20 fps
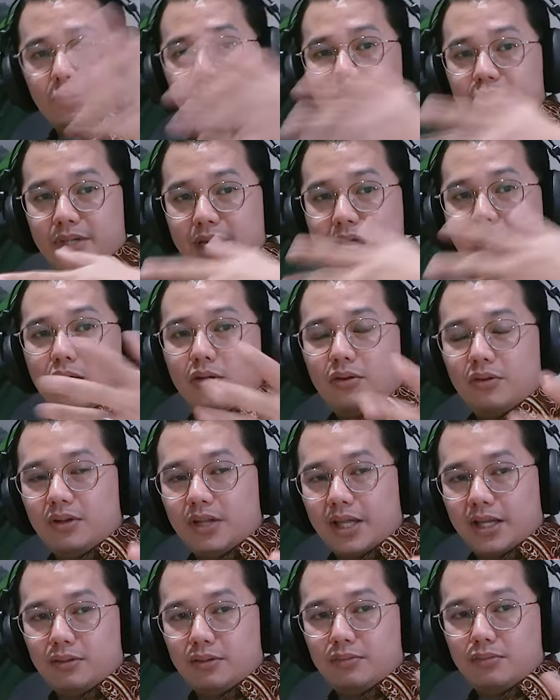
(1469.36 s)
now
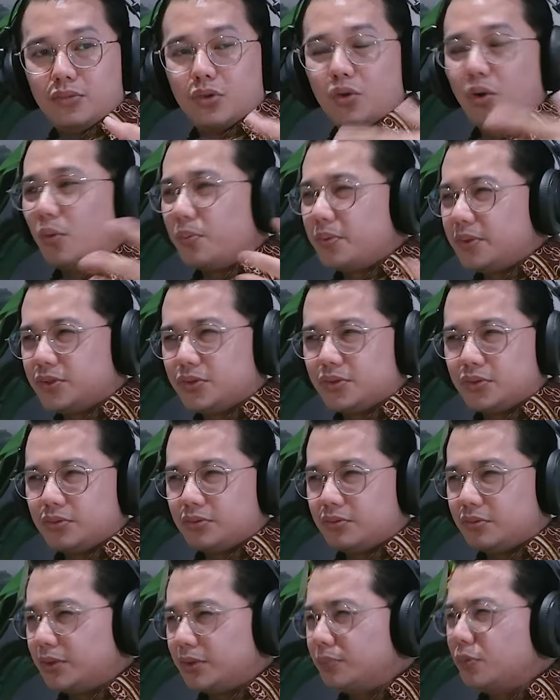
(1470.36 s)
like more open
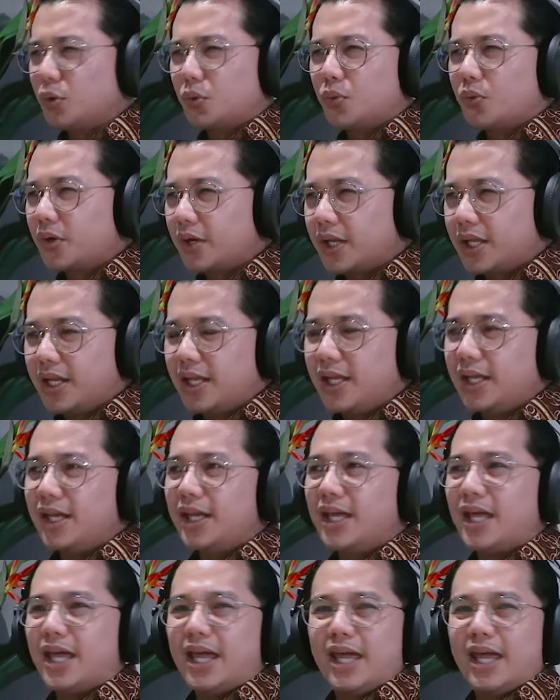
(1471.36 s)
to remote working,